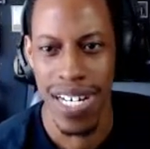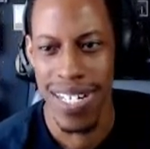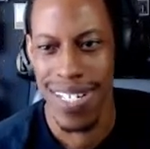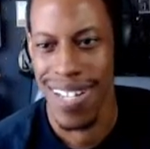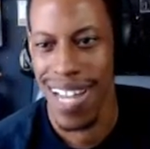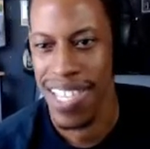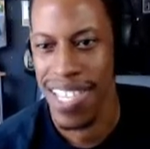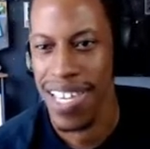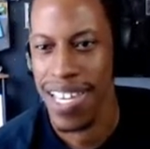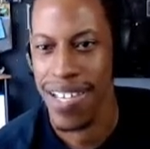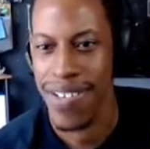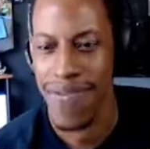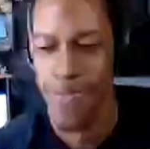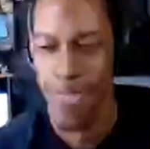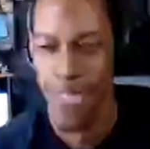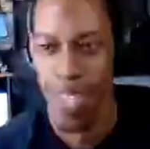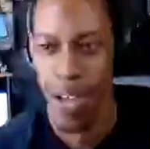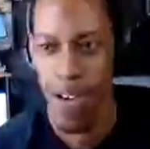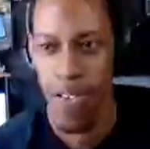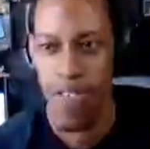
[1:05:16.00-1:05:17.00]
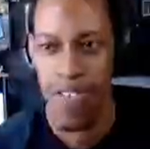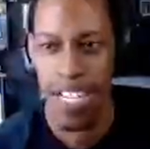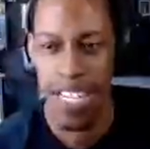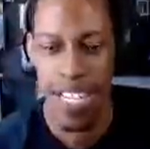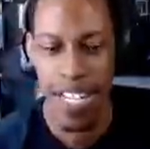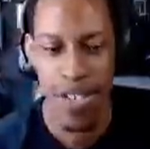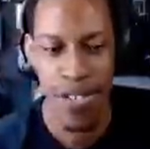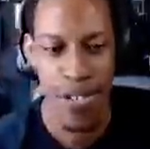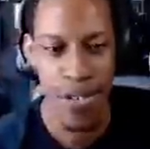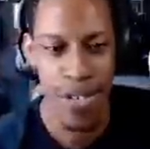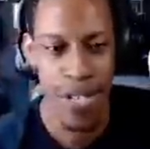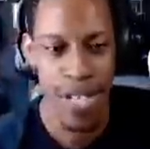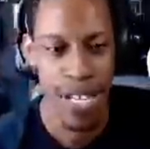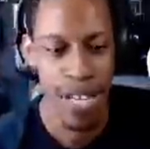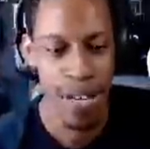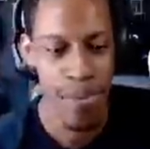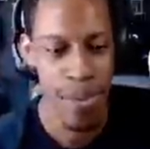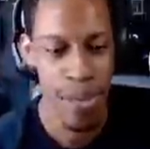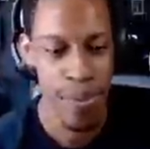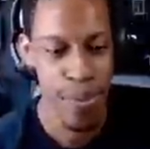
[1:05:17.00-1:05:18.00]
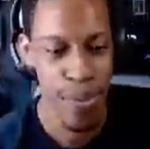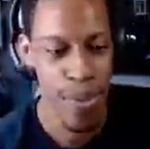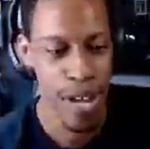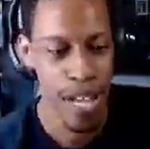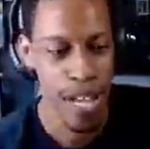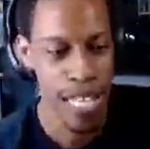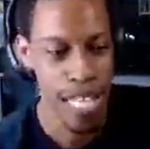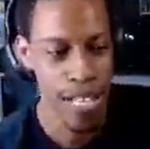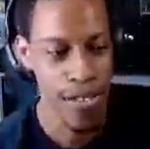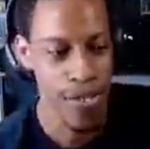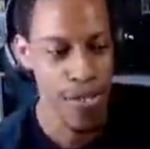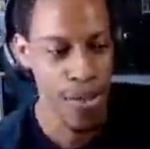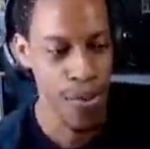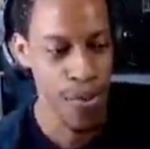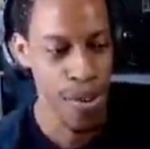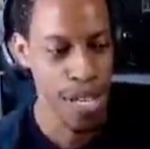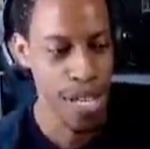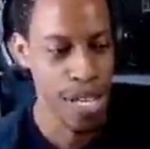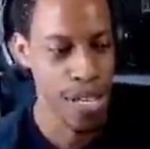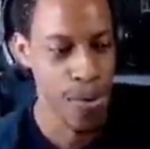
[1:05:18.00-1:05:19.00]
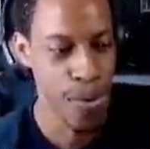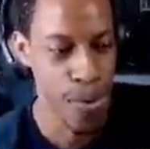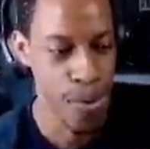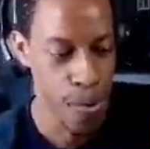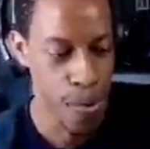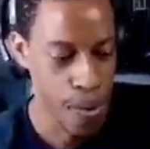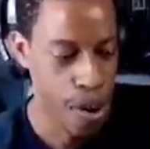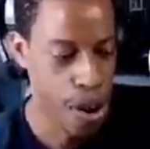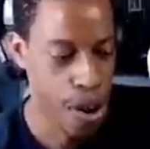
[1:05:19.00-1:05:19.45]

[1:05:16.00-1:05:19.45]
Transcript: I think over the years, people at E3 who